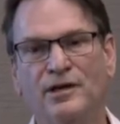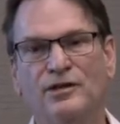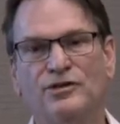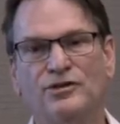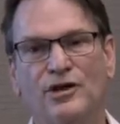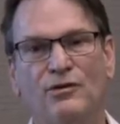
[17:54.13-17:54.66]

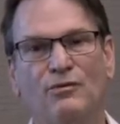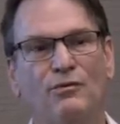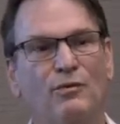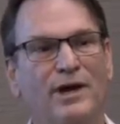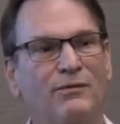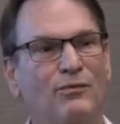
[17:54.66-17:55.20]
So
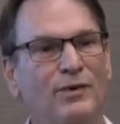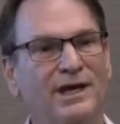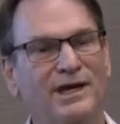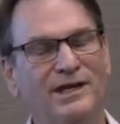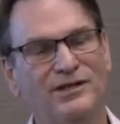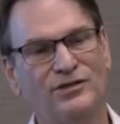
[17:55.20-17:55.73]
when
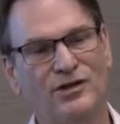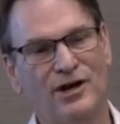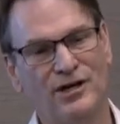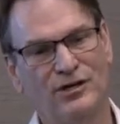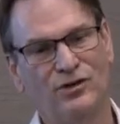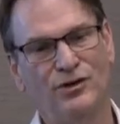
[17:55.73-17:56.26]
we
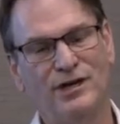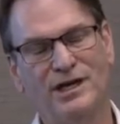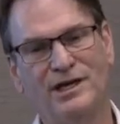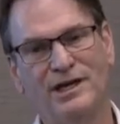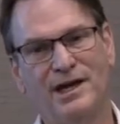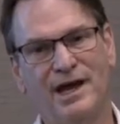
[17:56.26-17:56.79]
started
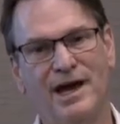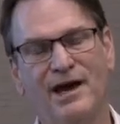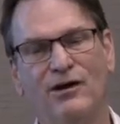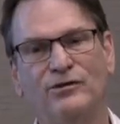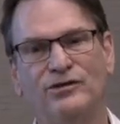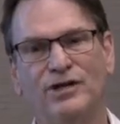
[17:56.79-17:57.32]
looking at how
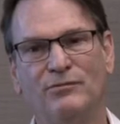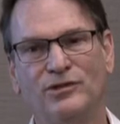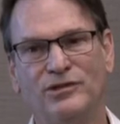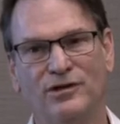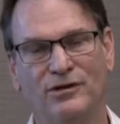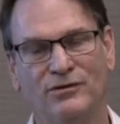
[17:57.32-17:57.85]

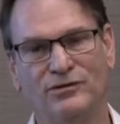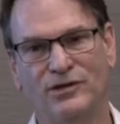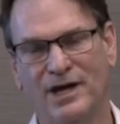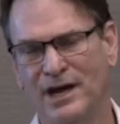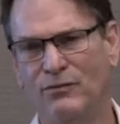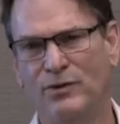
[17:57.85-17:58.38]

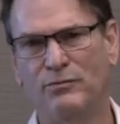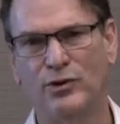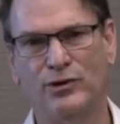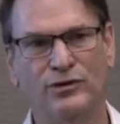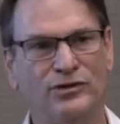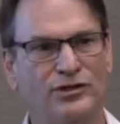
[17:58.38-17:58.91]
we
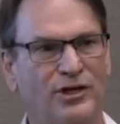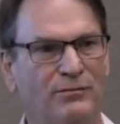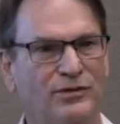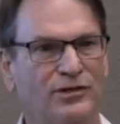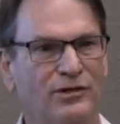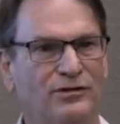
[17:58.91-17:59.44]
produce
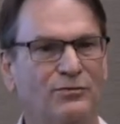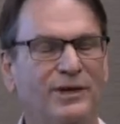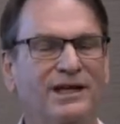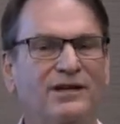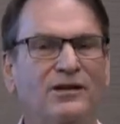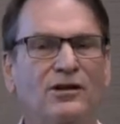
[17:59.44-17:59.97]
gemstones, we
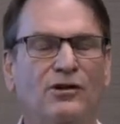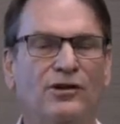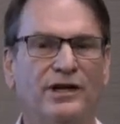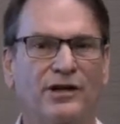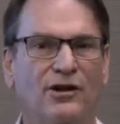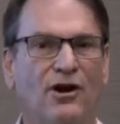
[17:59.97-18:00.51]
needed to look
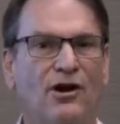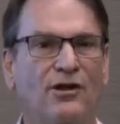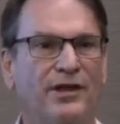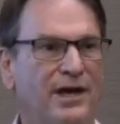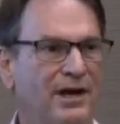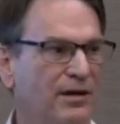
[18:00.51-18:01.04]
at all
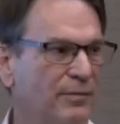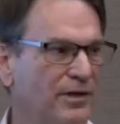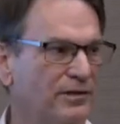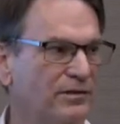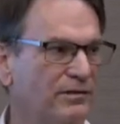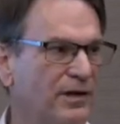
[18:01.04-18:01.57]
the
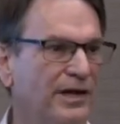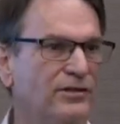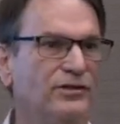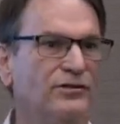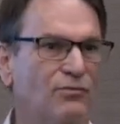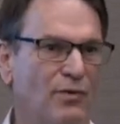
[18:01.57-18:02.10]
elements, not
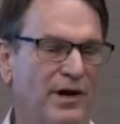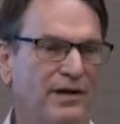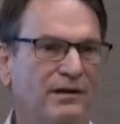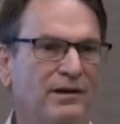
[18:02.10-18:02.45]
just one,